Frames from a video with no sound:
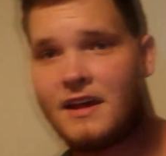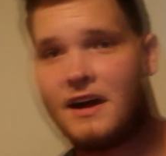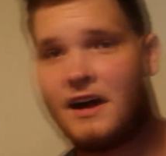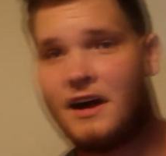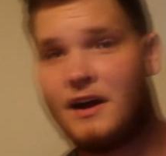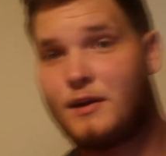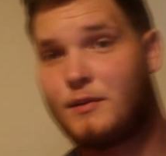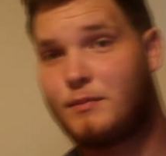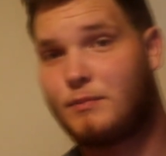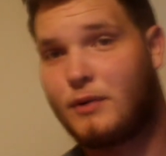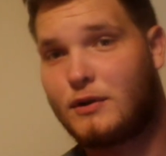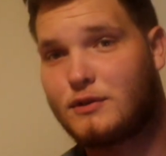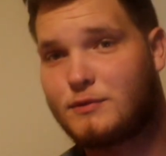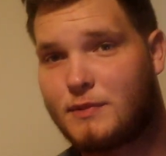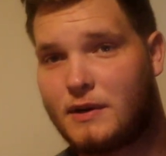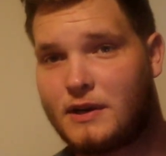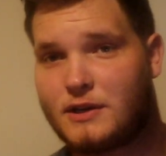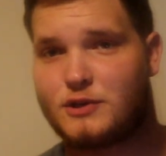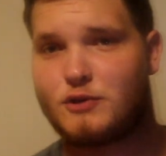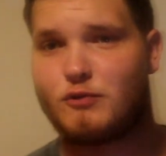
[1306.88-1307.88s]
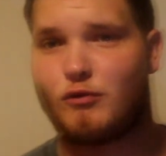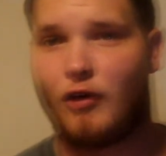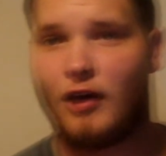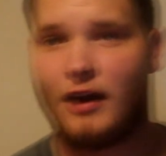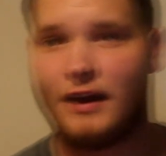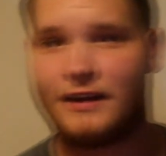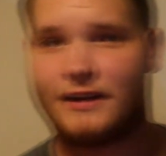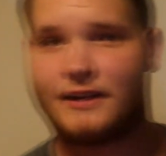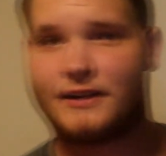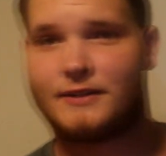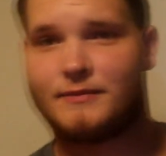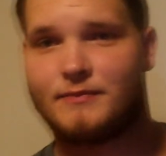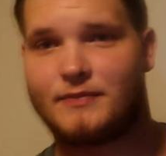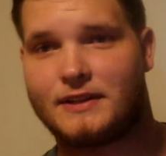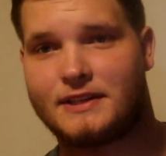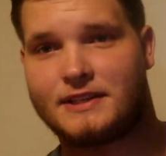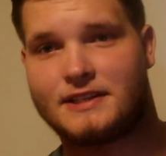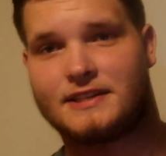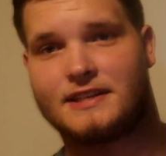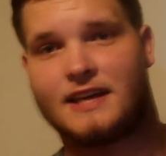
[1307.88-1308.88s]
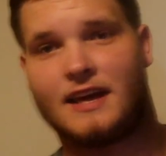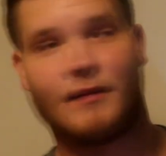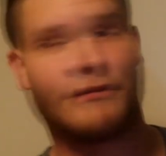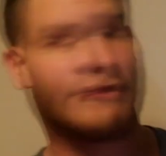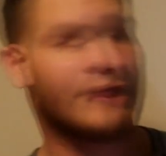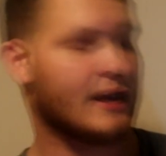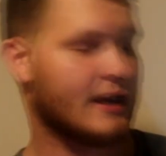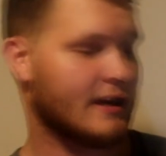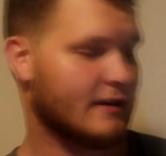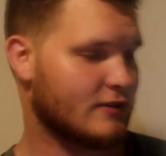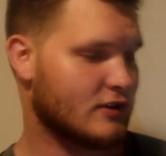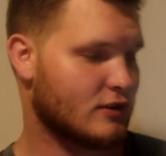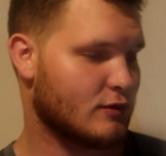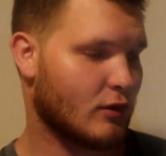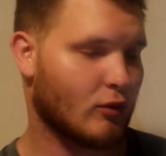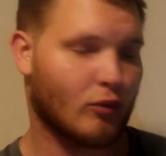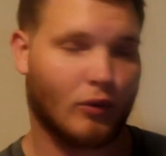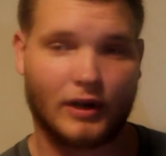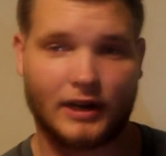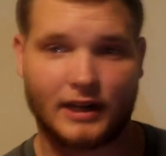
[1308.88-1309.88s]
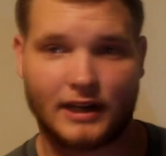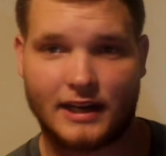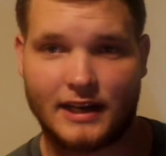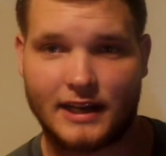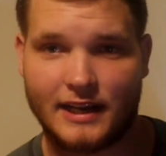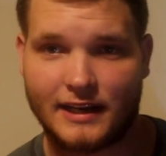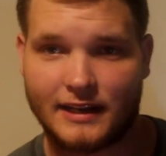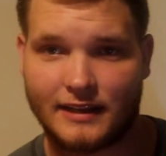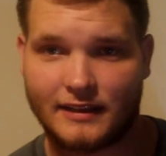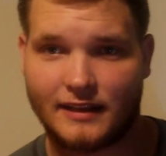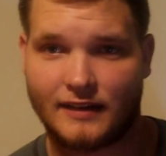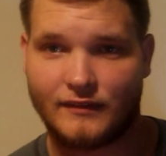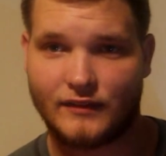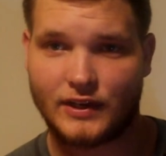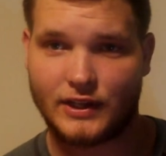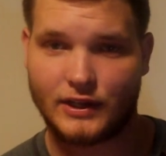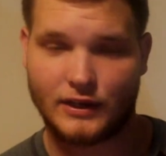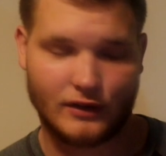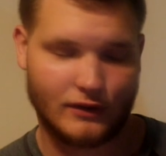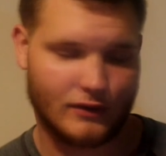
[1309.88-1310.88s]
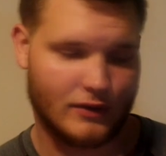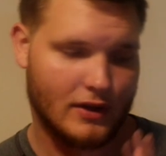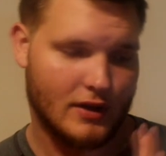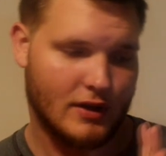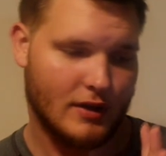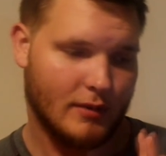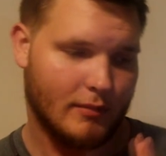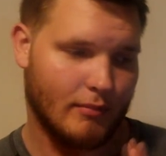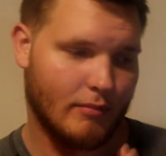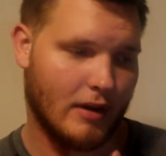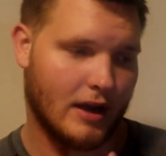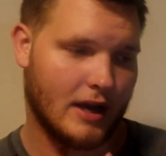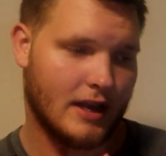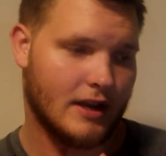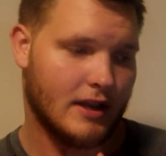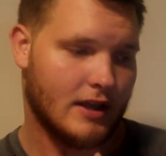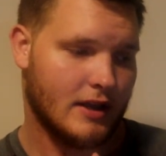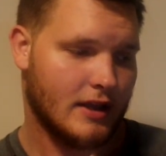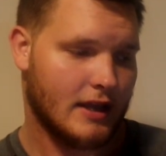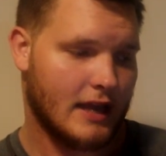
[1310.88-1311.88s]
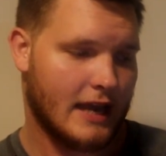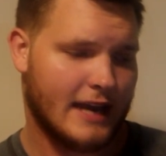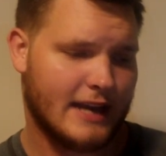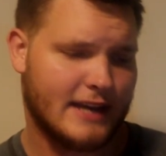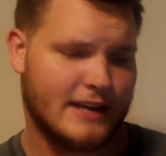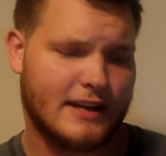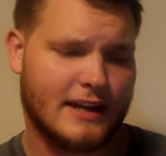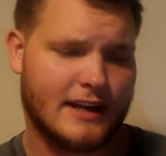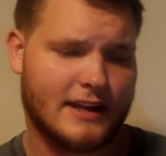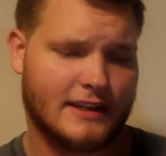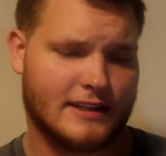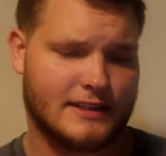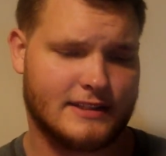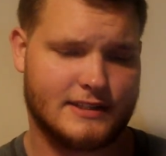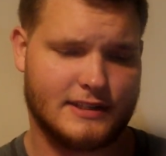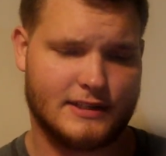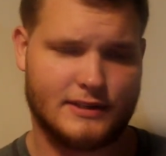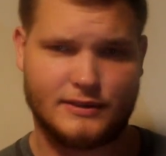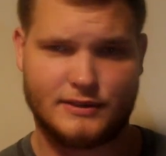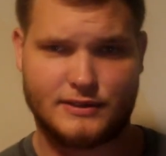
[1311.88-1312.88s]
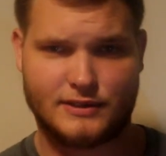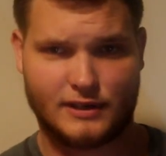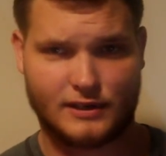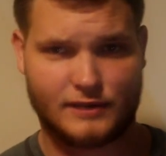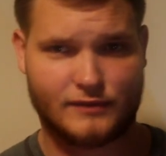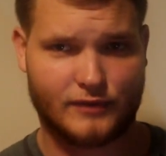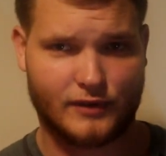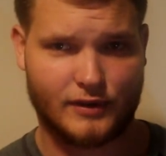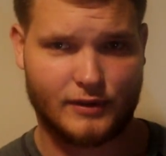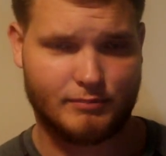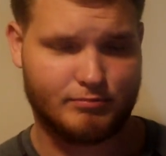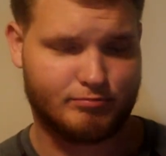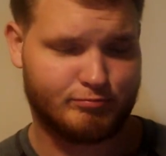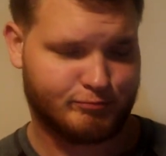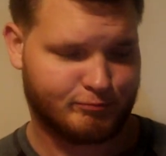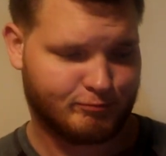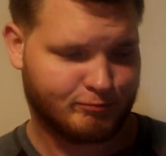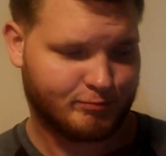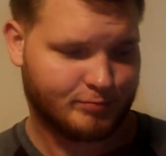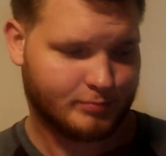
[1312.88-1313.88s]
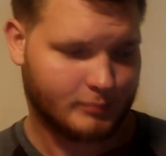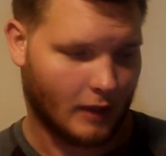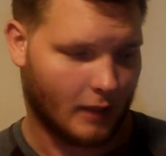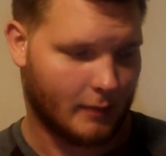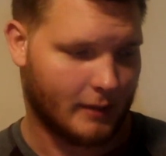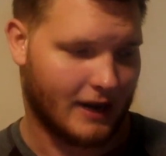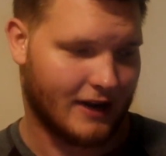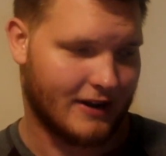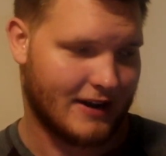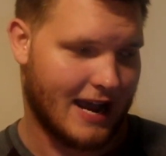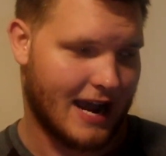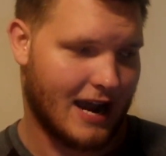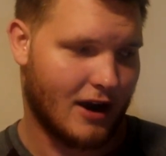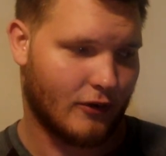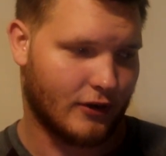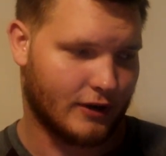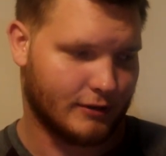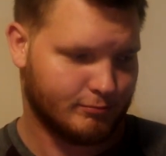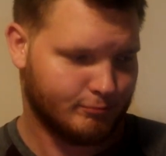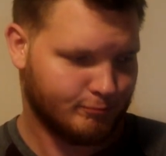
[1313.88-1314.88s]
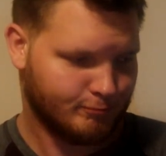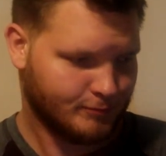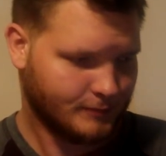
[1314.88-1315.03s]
Hi, post-production Wyatt here. It's the same day. I've just been working on editing that video. But Ed and I continued to talk for about an hour.